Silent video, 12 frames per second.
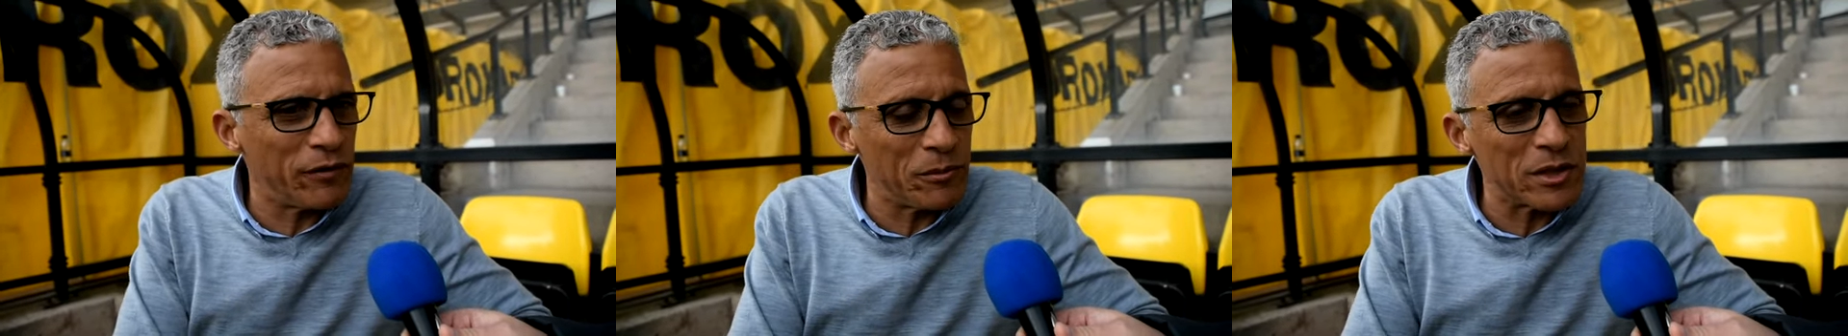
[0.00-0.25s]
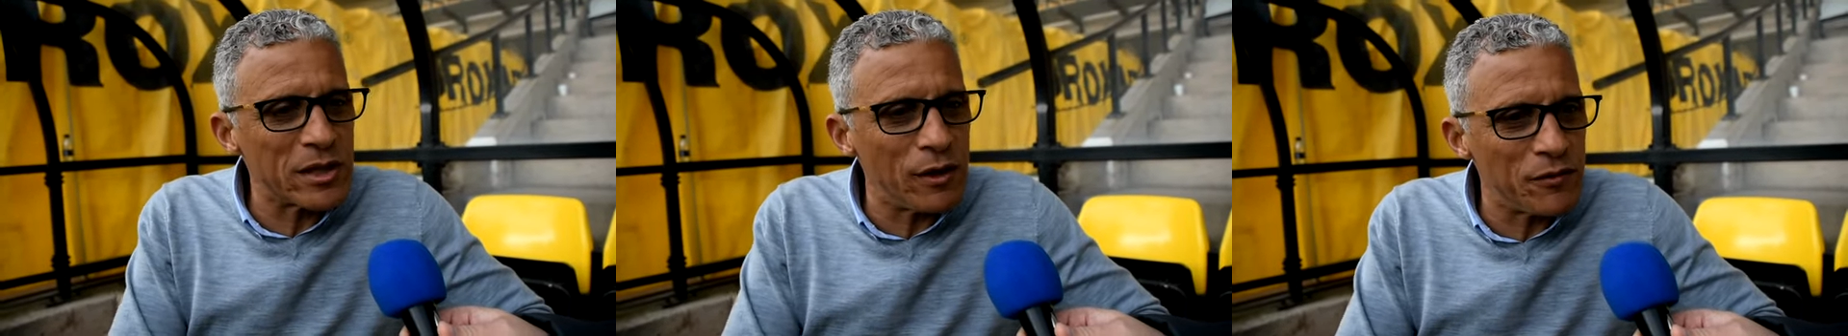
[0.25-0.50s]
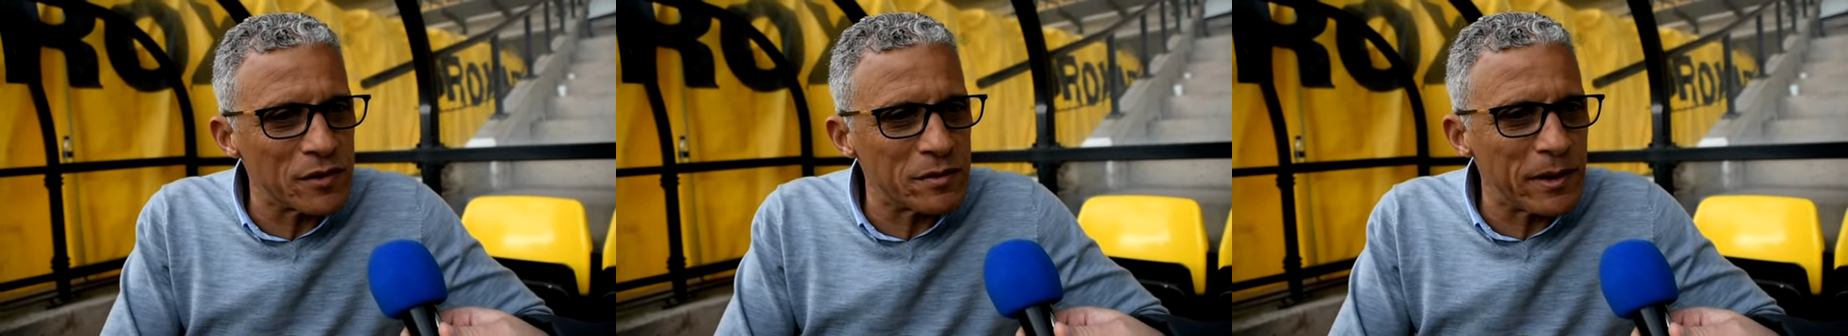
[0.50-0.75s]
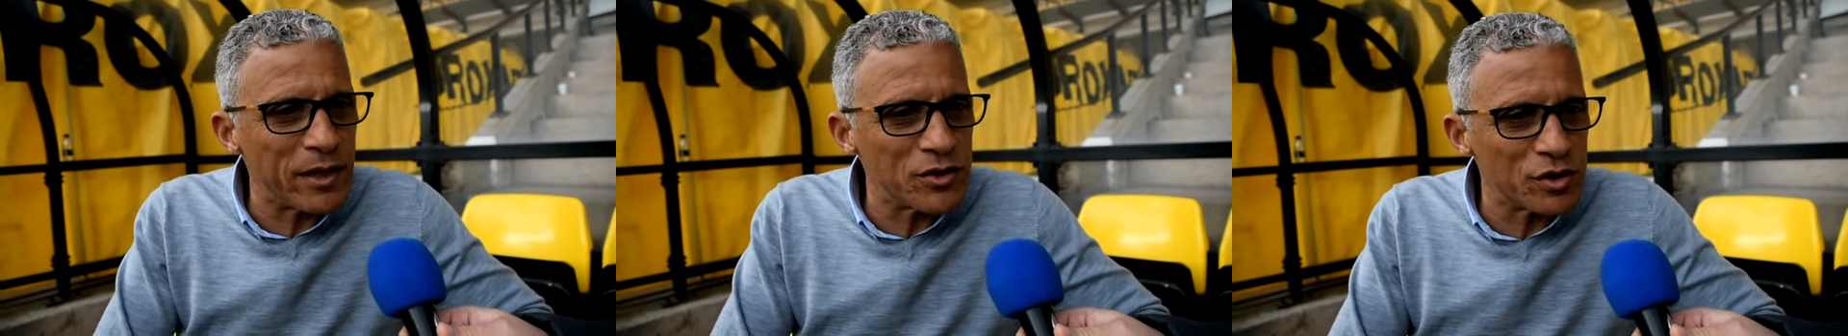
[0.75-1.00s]
for myself as a
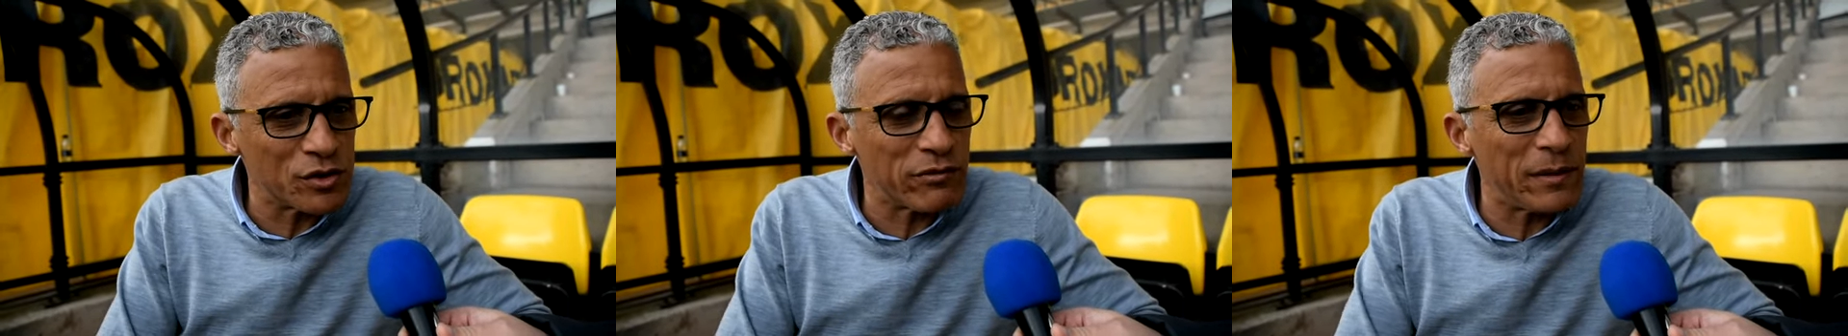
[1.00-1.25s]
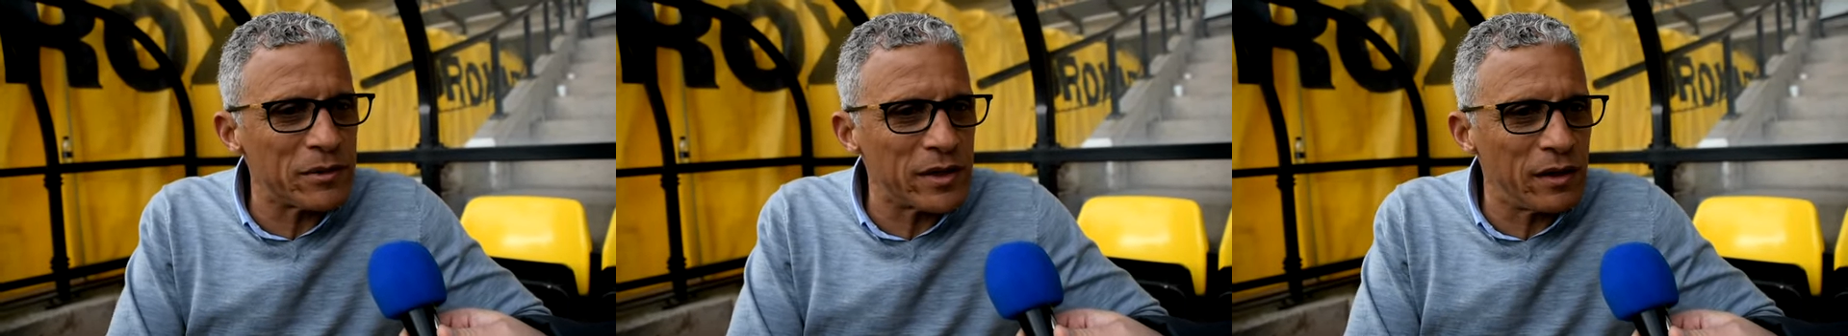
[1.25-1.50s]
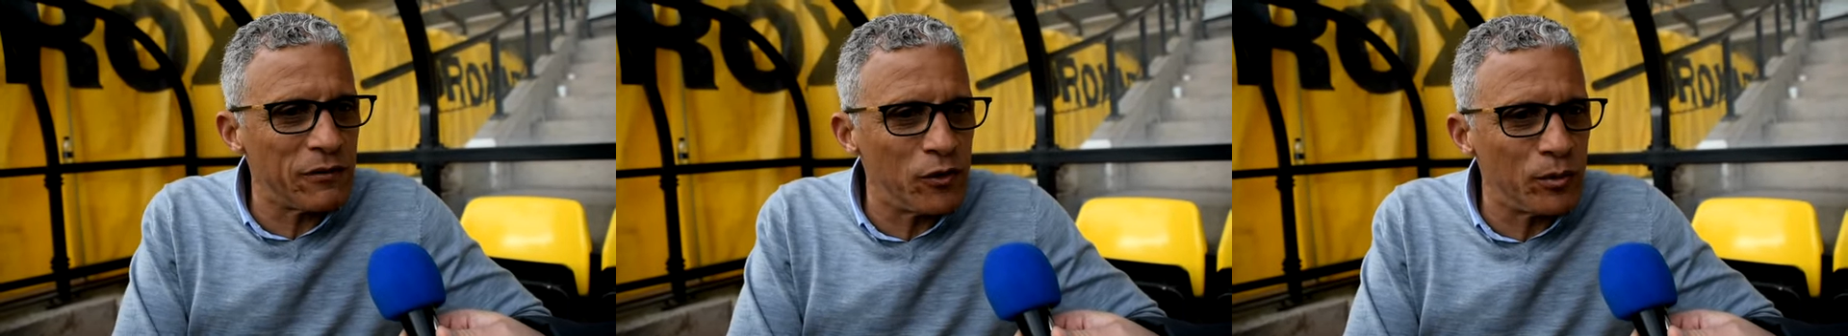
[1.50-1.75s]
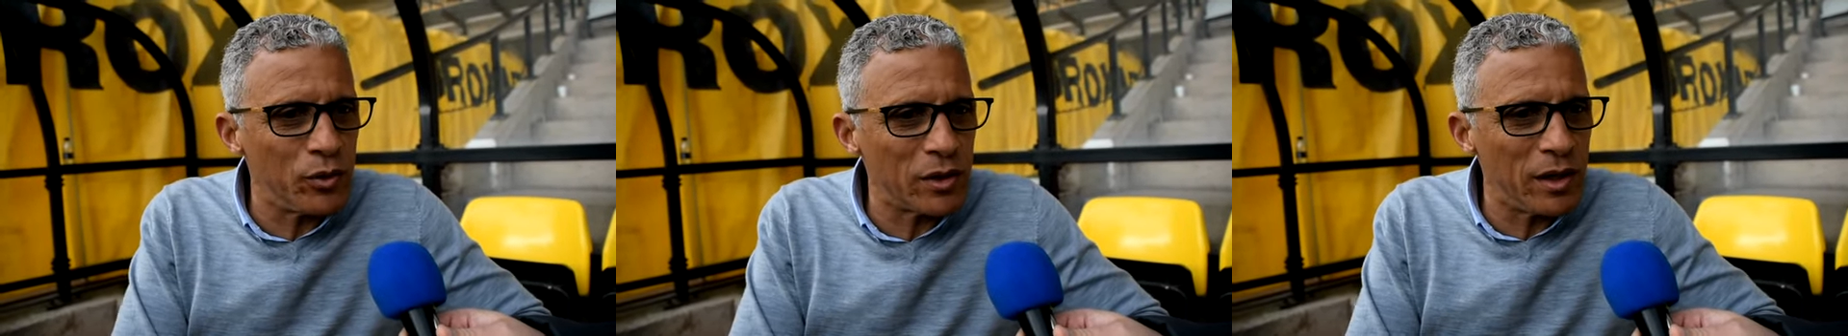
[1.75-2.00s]
manager to represent the
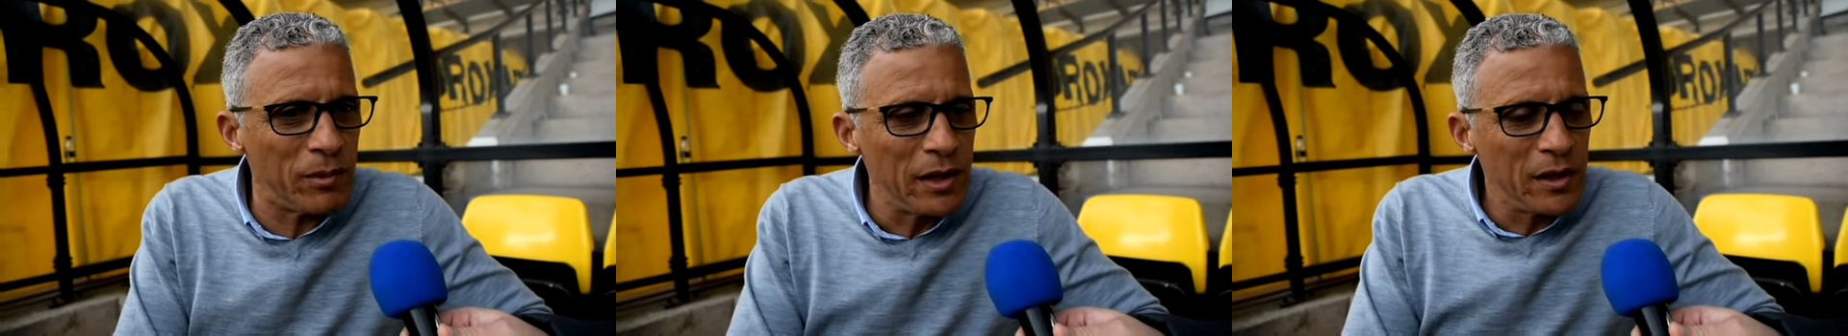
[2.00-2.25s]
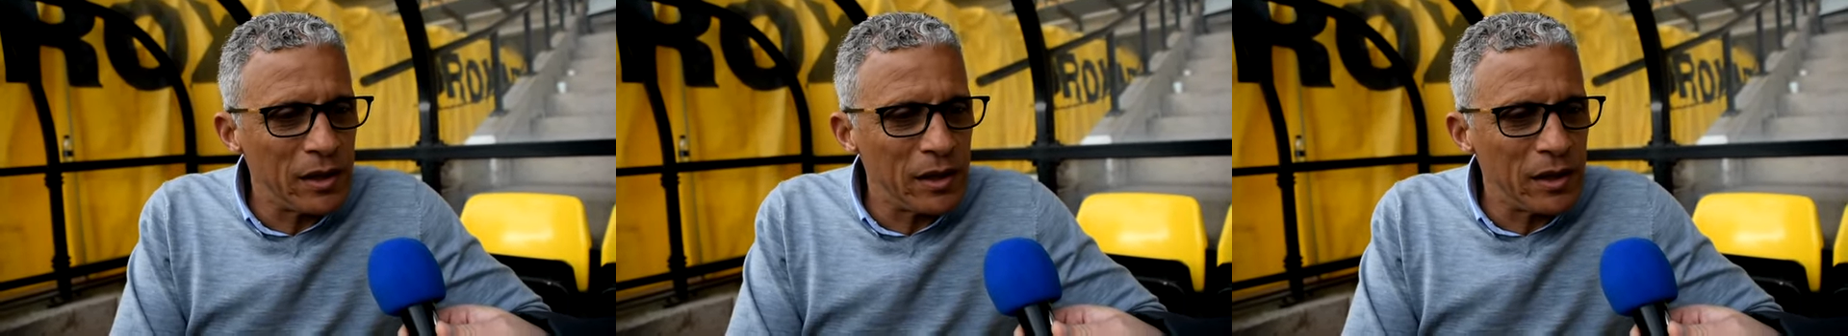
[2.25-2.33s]
football club,